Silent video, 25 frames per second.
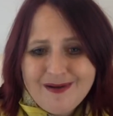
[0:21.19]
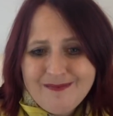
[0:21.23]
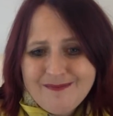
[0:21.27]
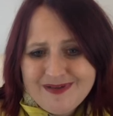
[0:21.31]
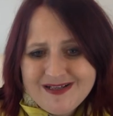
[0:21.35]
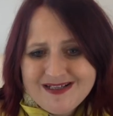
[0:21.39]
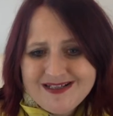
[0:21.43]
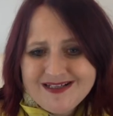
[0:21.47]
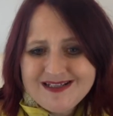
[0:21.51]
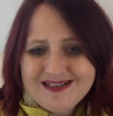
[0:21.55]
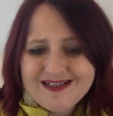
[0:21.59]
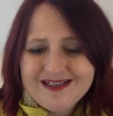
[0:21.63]

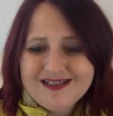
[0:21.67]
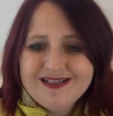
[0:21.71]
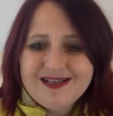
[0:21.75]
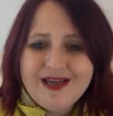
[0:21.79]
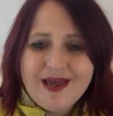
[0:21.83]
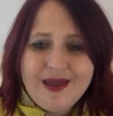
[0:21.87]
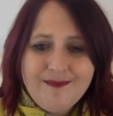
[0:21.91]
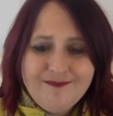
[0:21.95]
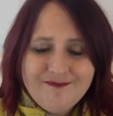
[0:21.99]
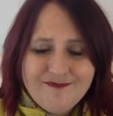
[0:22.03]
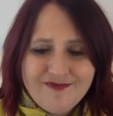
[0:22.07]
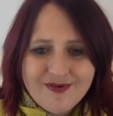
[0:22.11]
business is
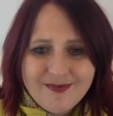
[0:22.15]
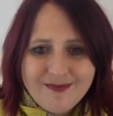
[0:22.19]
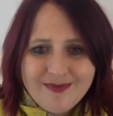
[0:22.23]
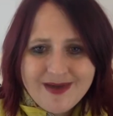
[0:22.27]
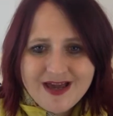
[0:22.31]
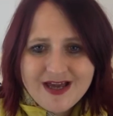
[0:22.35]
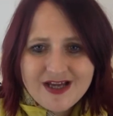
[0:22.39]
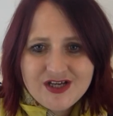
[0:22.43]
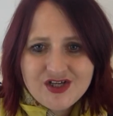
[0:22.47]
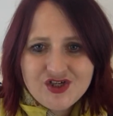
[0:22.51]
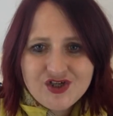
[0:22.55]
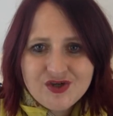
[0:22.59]

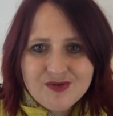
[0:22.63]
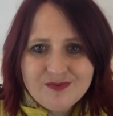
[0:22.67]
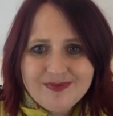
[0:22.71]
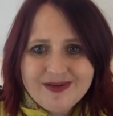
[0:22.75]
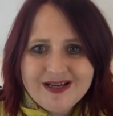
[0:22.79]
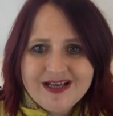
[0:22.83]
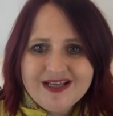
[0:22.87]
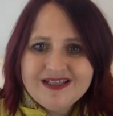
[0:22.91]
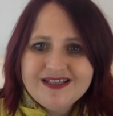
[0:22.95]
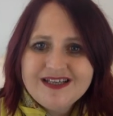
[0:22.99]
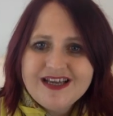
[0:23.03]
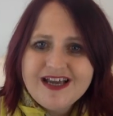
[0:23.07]
information
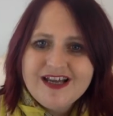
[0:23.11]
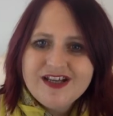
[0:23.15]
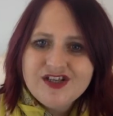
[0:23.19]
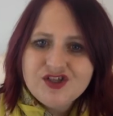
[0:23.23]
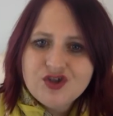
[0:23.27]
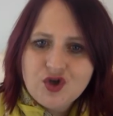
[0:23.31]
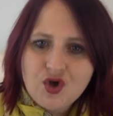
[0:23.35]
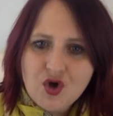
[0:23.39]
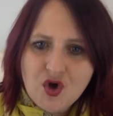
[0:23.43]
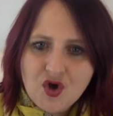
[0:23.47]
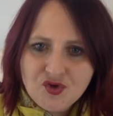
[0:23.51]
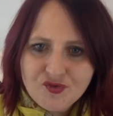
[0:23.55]
based,
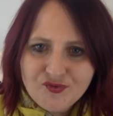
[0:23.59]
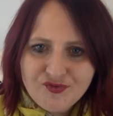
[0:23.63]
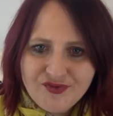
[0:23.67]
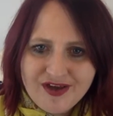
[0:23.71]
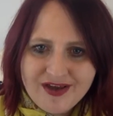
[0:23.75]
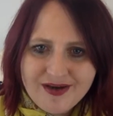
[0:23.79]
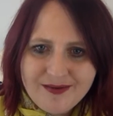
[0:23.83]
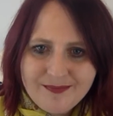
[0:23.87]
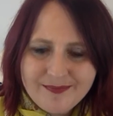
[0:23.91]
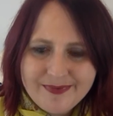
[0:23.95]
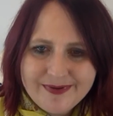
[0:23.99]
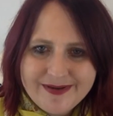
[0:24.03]
it's
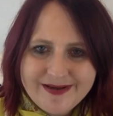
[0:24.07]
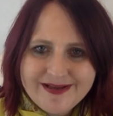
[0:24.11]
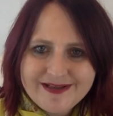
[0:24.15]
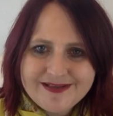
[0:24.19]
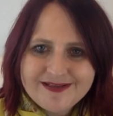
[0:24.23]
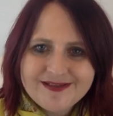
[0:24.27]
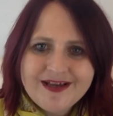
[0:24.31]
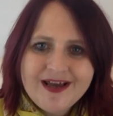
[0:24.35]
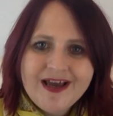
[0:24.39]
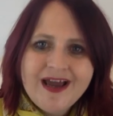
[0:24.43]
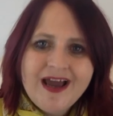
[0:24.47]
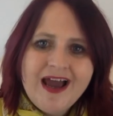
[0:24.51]
content
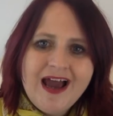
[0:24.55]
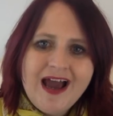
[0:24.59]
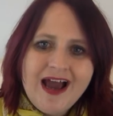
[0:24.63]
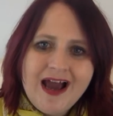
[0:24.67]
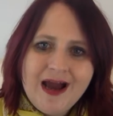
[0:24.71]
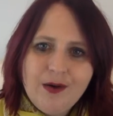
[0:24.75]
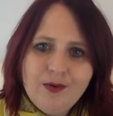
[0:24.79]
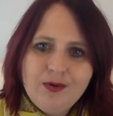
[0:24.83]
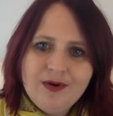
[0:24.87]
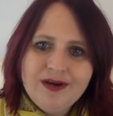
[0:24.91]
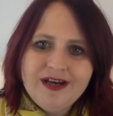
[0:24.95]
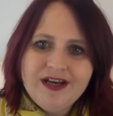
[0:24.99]
based.
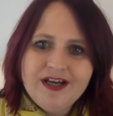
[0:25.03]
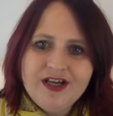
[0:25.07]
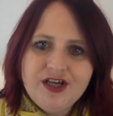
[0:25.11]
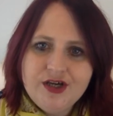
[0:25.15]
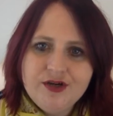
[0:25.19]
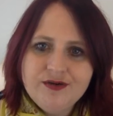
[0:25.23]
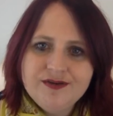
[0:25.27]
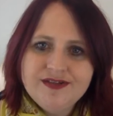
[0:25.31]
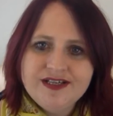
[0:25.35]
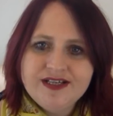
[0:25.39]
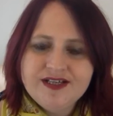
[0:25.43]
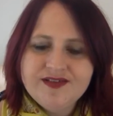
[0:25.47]
How can I
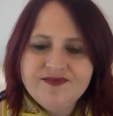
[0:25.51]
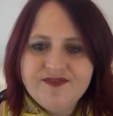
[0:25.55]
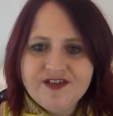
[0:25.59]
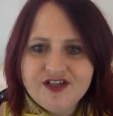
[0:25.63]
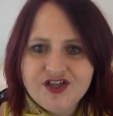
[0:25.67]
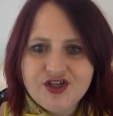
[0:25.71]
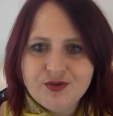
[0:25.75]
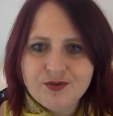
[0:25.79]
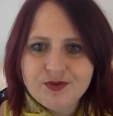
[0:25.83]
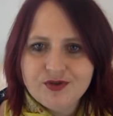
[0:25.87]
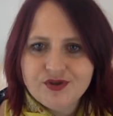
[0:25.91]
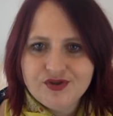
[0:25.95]
use these
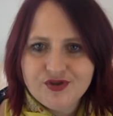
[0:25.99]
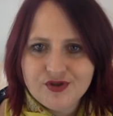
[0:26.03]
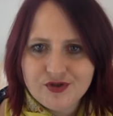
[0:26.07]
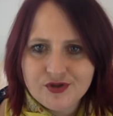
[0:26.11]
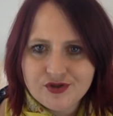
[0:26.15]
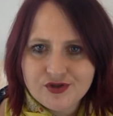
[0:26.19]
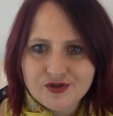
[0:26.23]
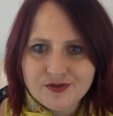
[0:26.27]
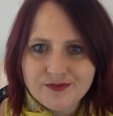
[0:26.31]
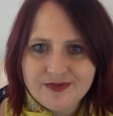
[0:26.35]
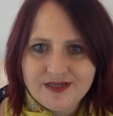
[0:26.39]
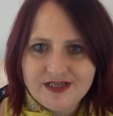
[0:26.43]
visual
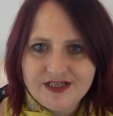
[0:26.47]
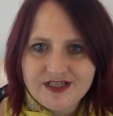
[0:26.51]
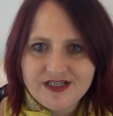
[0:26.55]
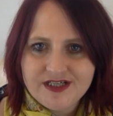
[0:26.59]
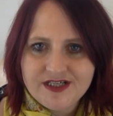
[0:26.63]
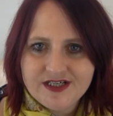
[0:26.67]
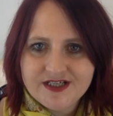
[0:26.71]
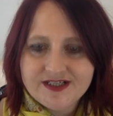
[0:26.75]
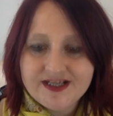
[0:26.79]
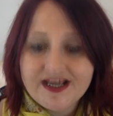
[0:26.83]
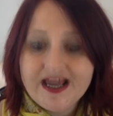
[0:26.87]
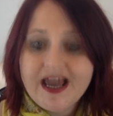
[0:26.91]
social
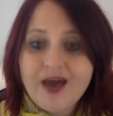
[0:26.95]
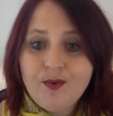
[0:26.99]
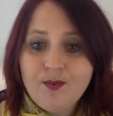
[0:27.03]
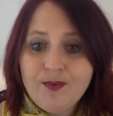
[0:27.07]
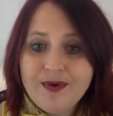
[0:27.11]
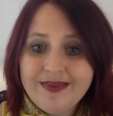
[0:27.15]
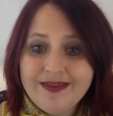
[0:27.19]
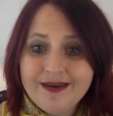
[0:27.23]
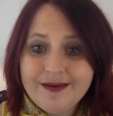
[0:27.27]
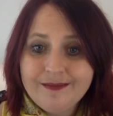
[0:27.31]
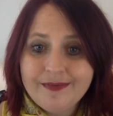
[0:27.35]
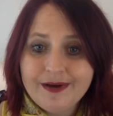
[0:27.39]
medias
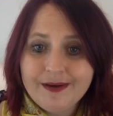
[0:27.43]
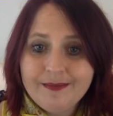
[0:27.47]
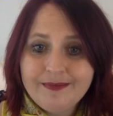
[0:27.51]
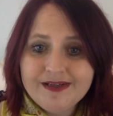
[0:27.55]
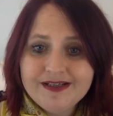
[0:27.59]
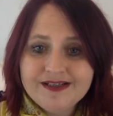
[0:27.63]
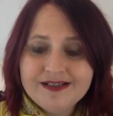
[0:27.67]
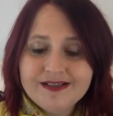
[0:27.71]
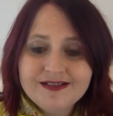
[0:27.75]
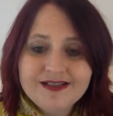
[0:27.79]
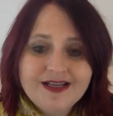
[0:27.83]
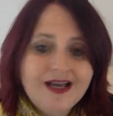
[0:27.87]
within my
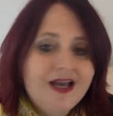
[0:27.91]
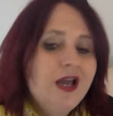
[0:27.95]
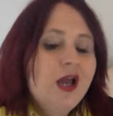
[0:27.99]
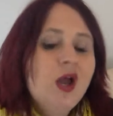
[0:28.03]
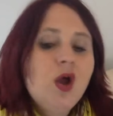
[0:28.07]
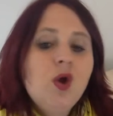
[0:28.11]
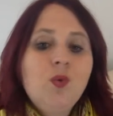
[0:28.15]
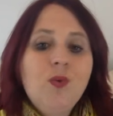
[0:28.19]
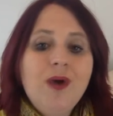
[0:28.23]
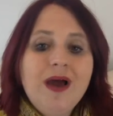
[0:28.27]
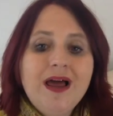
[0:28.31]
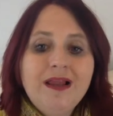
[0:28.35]
business?
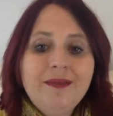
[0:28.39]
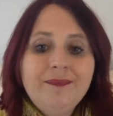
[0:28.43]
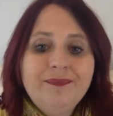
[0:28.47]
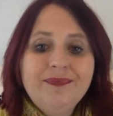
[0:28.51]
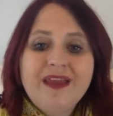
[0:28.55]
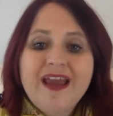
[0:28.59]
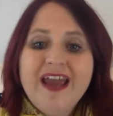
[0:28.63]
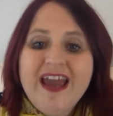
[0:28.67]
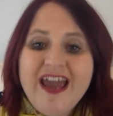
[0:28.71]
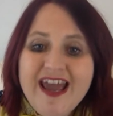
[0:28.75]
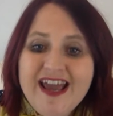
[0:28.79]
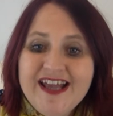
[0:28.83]
Well,
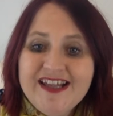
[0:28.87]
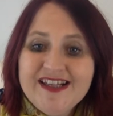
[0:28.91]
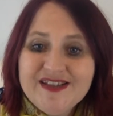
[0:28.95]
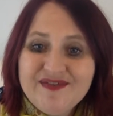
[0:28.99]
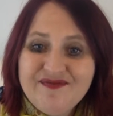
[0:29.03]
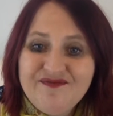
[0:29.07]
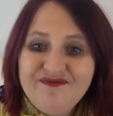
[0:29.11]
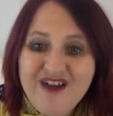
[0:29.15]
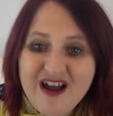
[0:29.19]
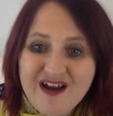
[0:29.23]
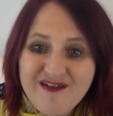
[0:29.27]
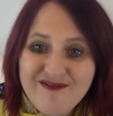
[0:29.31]

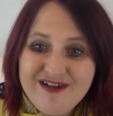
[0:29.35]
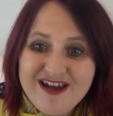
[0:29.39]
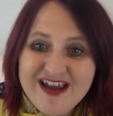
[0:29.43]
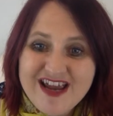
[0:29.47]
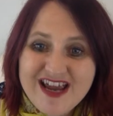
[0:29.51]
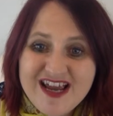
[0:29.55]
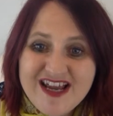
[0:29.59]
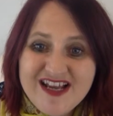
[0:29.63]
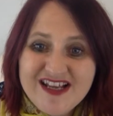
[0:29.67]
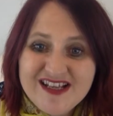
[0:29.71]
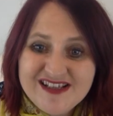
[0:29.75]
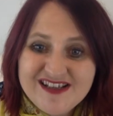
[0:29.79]
it's very
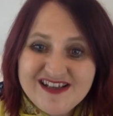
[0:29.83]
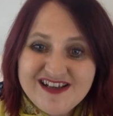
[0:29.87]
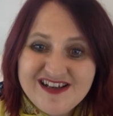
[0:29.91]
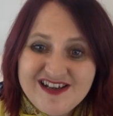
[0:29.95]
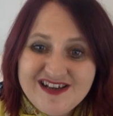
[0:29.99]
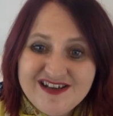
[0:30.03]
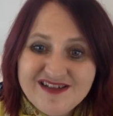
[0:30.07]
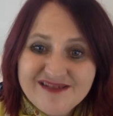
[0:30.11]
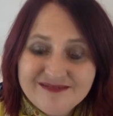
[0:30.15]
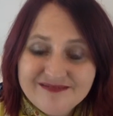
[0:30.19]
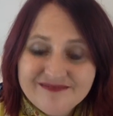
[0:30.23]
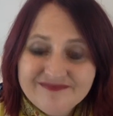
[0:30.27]

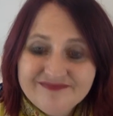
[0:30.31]
easy.